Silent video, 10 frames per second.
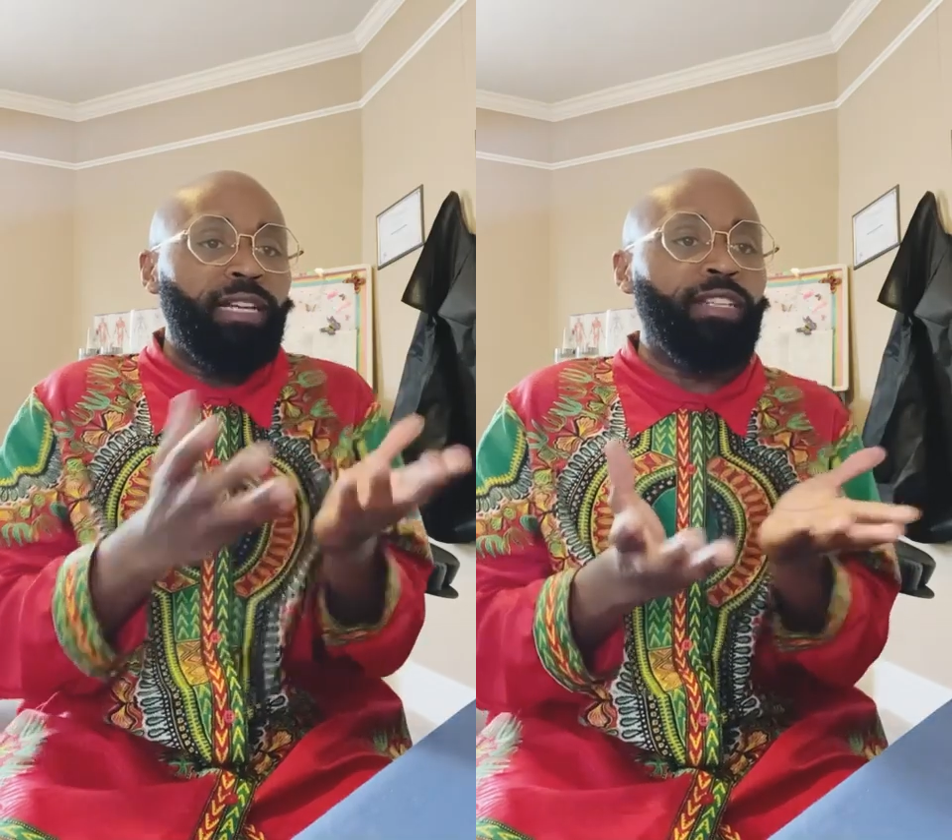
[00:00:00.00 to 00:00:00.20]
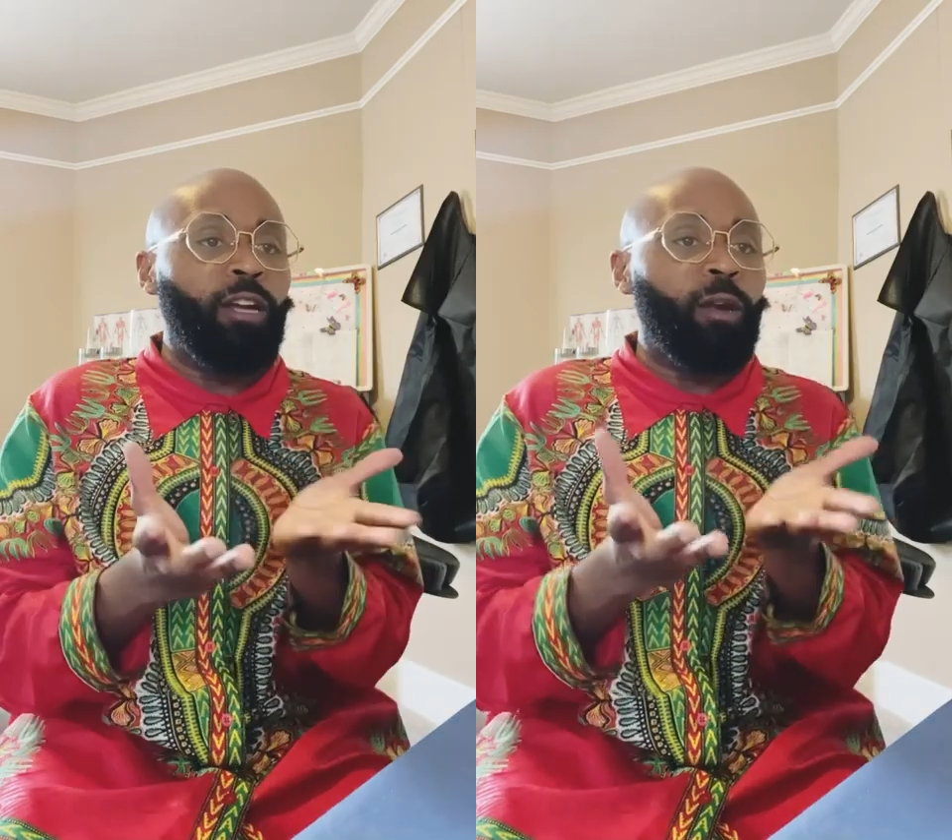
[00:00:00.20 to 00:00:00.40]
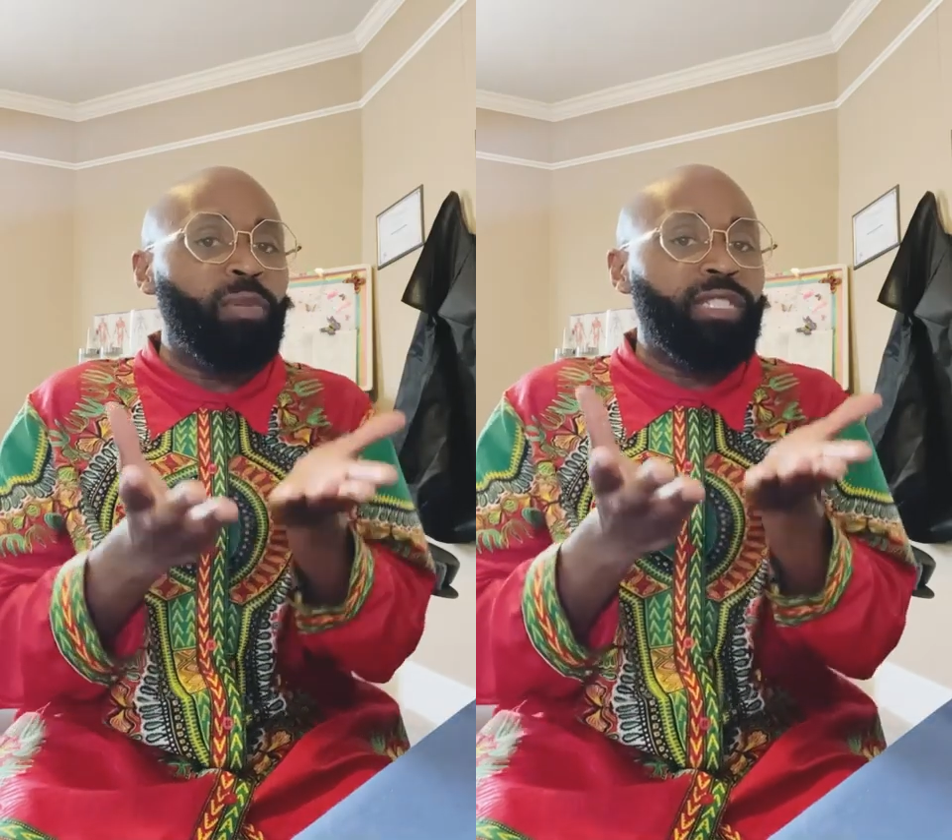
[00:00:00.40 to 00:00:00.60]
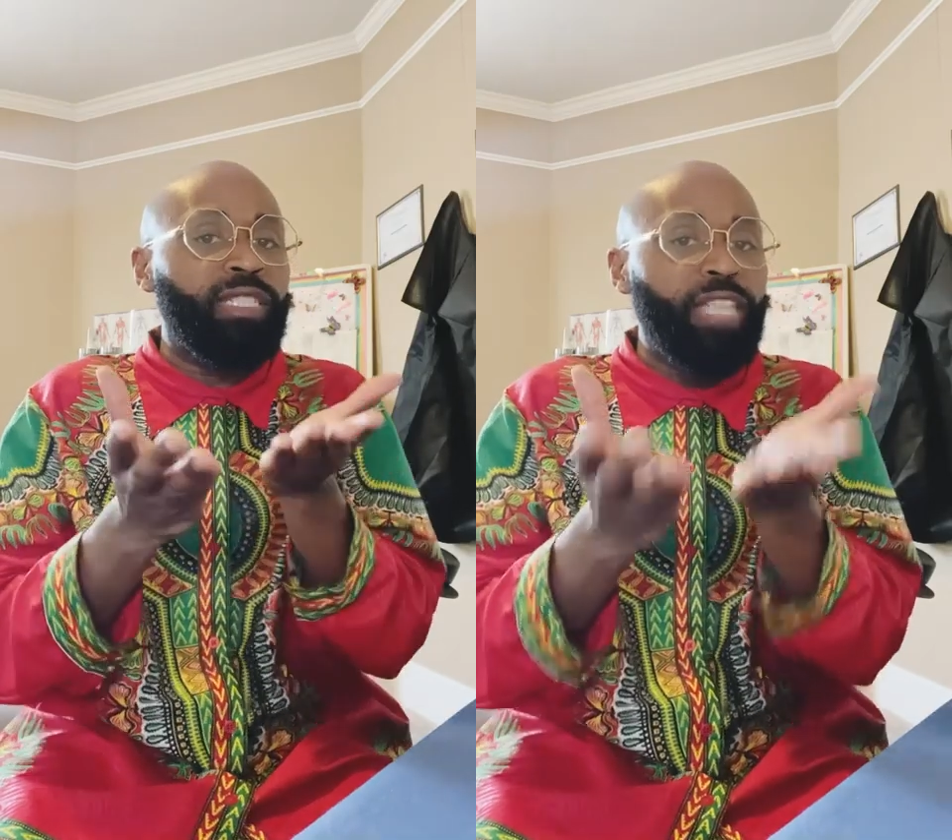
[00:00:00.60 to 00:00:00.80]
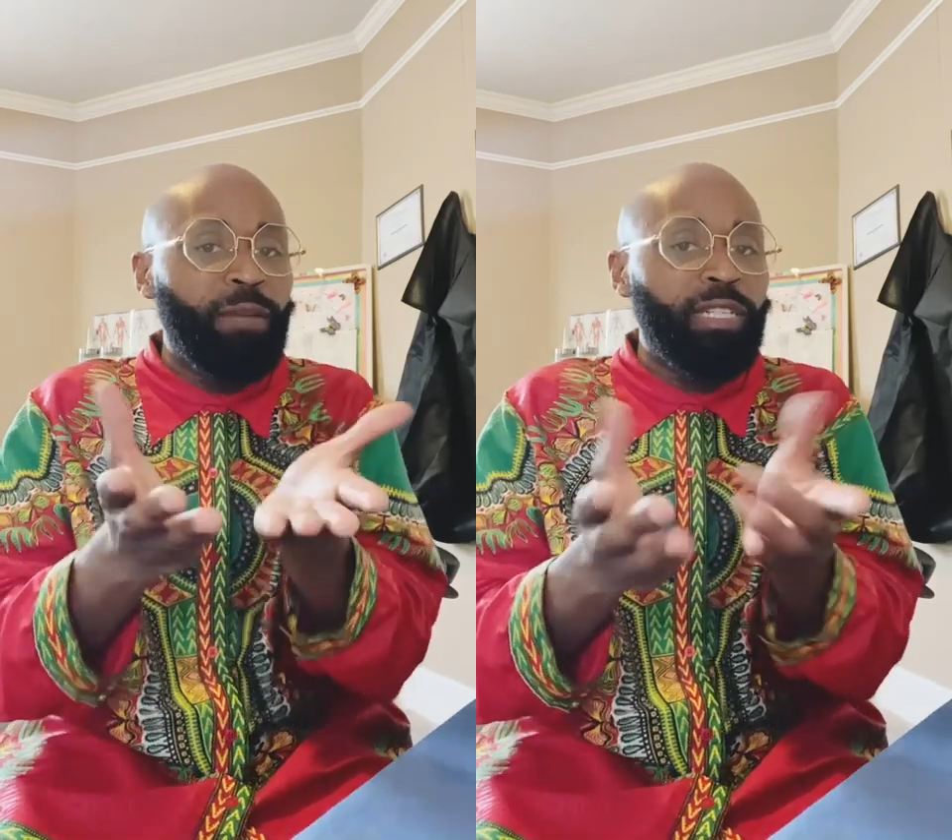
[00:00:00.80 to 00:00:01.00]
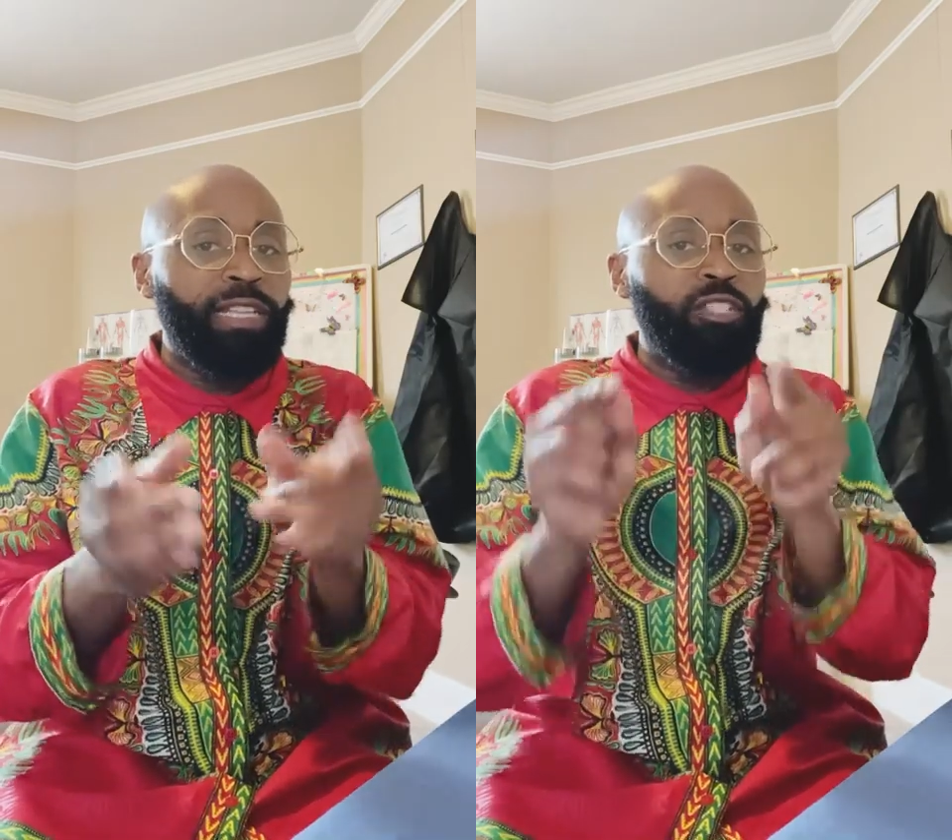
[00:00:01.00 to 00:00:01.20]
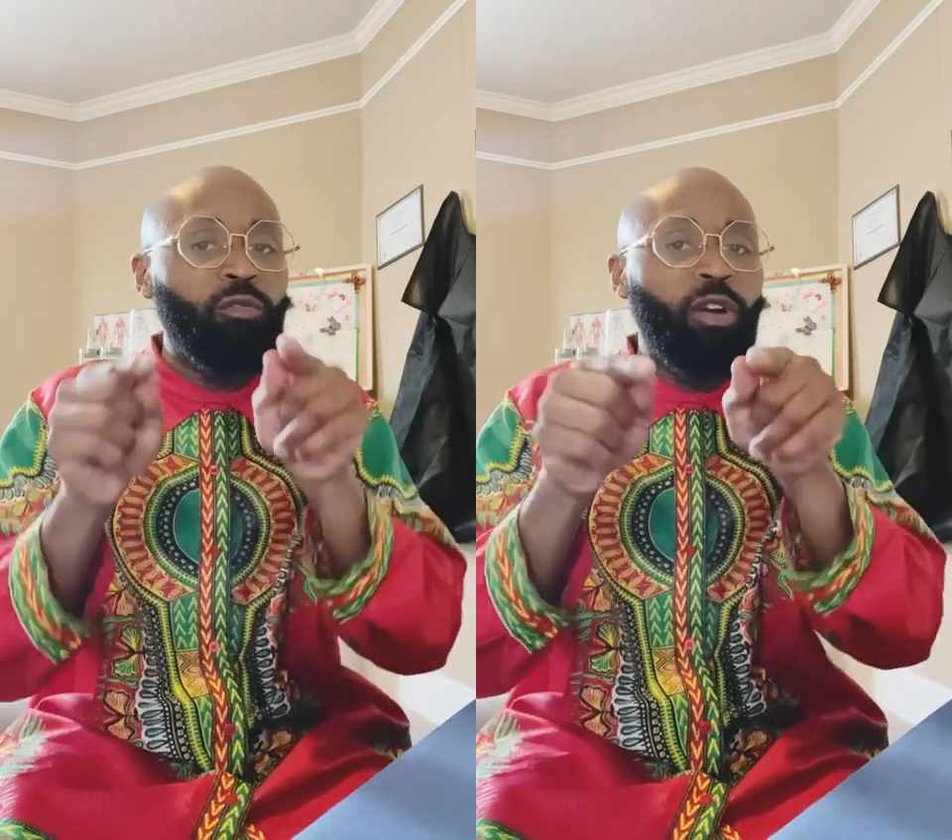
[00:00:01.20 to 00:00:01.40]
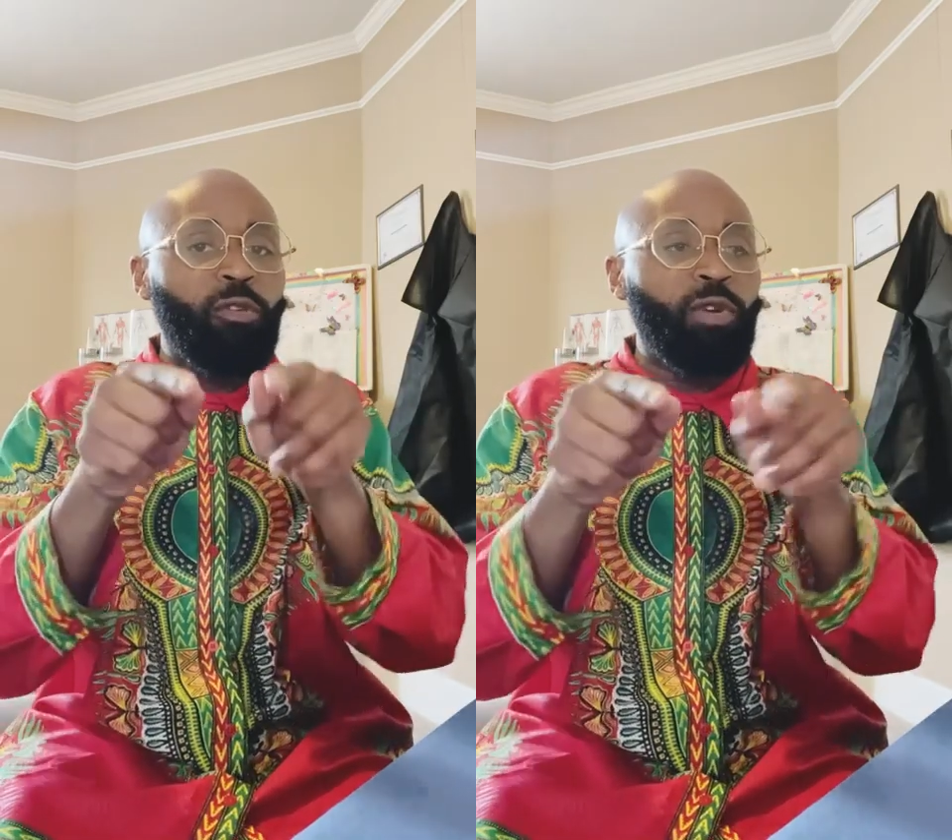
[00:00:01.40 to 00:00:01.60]
under a perception that
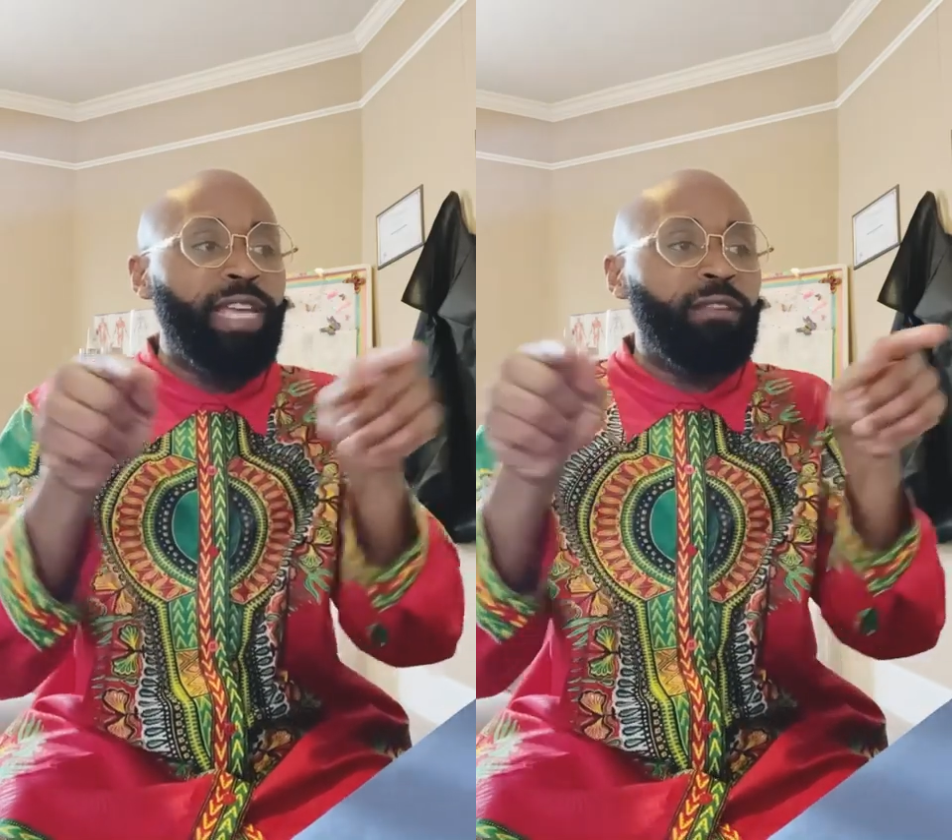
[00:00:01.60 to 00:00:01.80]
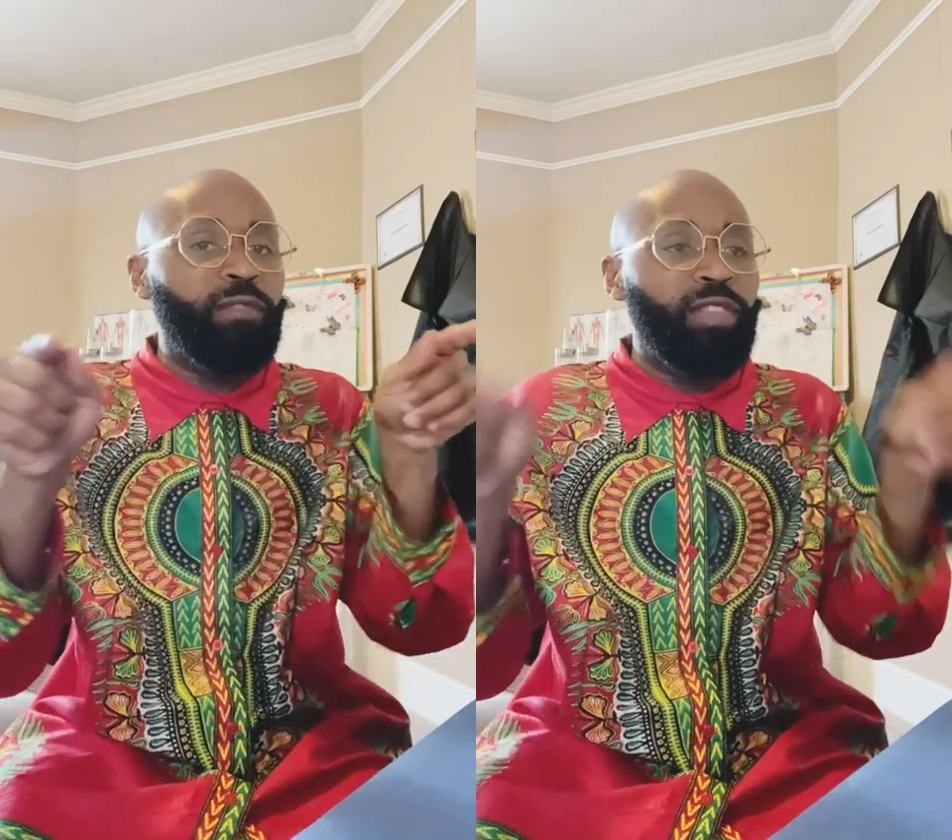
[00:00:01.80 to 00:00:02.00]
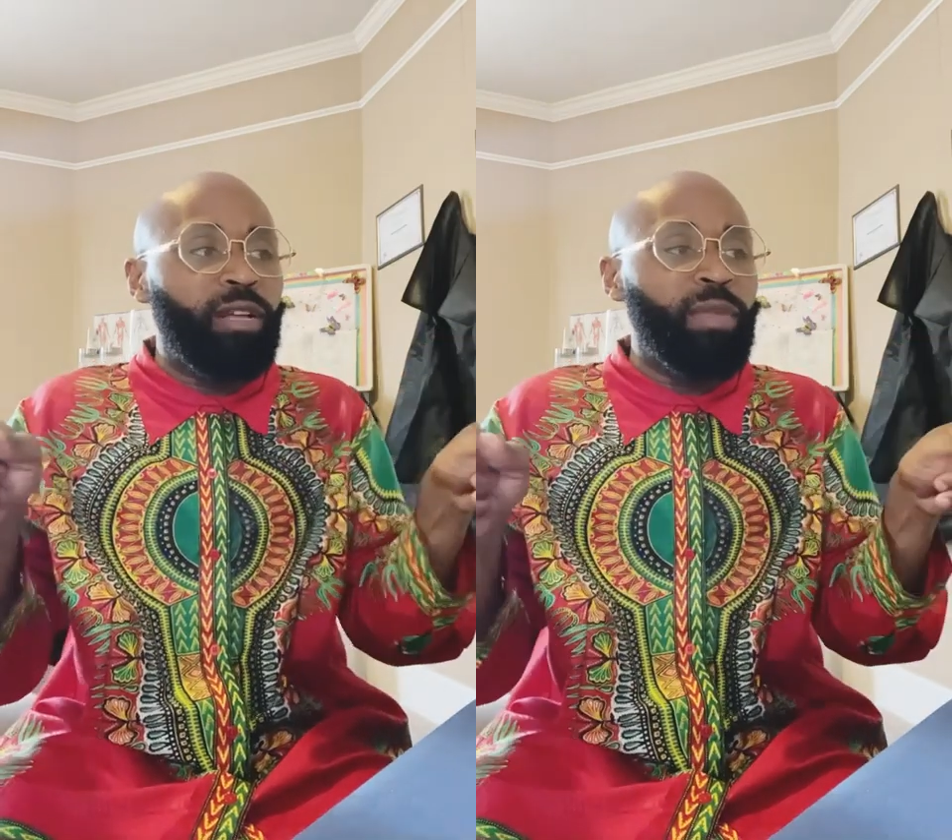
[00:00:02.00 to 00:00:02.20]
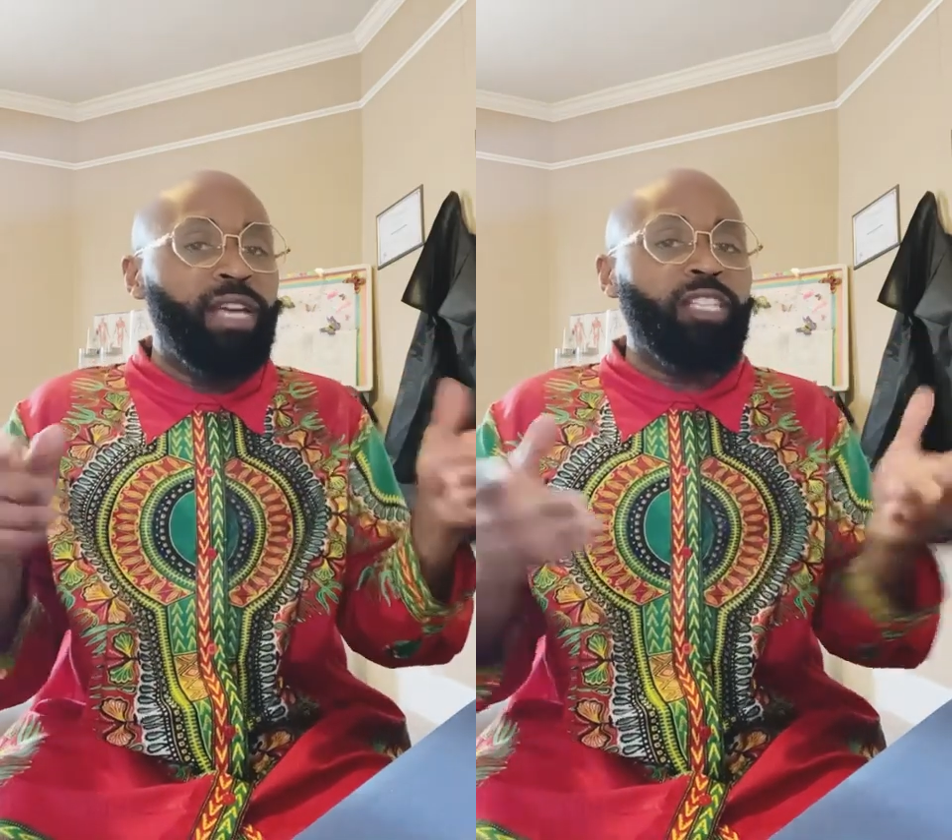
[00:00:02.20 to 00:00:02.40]
you are creating for them